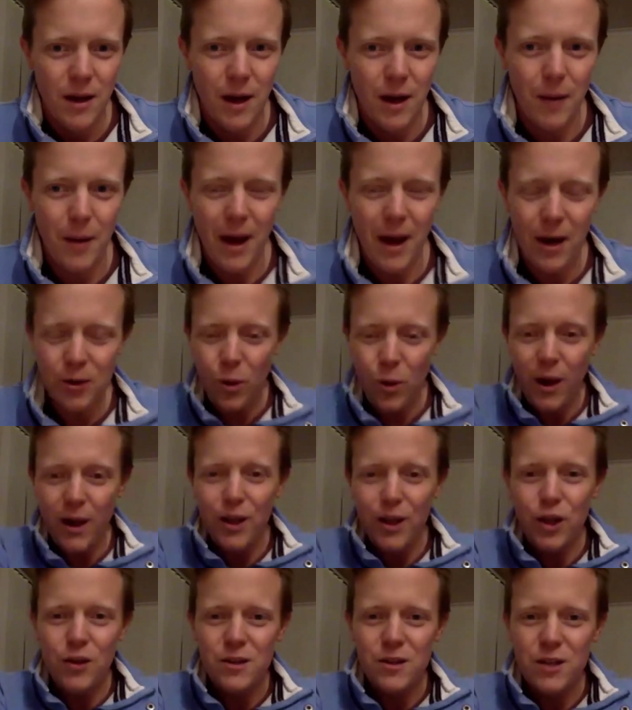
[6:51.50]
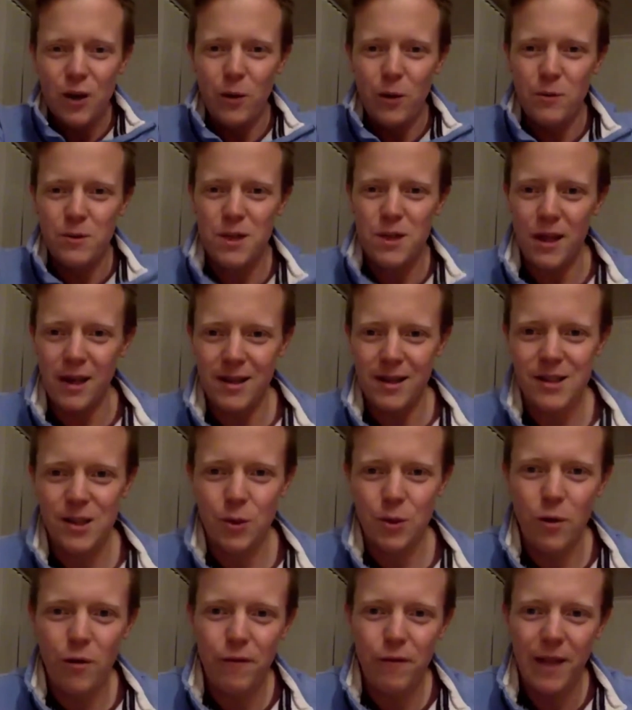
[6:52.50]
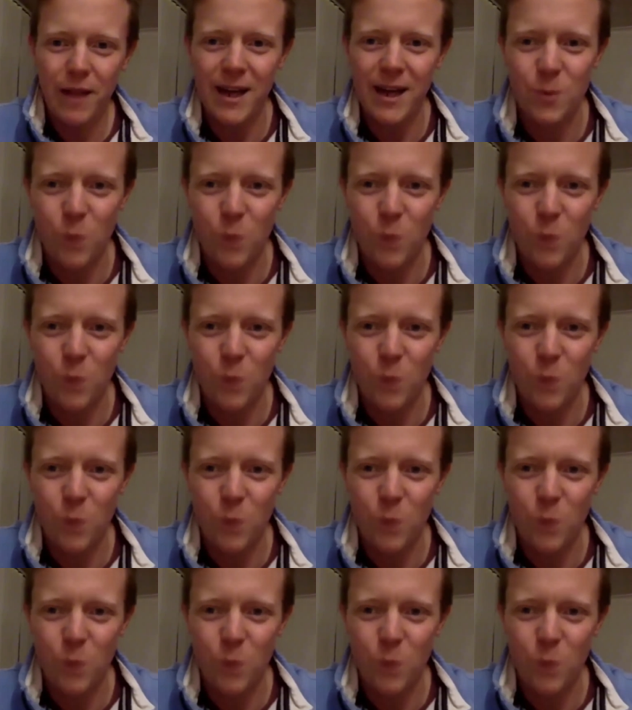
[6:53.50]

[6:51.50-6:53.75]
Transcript: How do I use those things to reflect